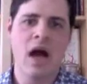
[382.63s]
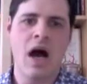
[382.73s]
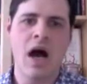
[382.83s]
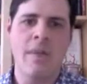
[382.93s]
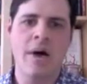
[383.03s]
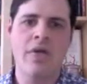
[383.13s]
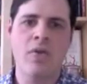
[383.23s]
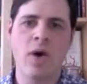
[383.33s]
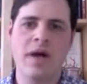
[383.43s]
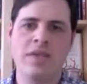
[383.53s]

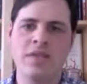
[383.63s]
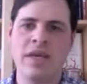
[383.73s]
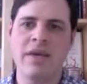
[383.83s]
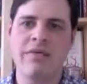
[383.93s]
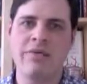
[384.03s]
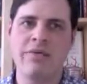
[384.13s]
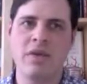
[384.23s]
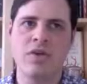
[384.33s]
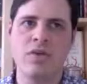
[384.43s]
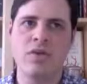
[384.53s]
Otherwise, if
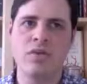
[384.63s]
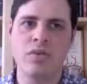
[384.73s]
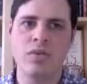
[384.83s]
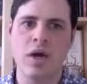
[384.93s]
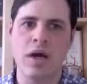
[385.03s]
you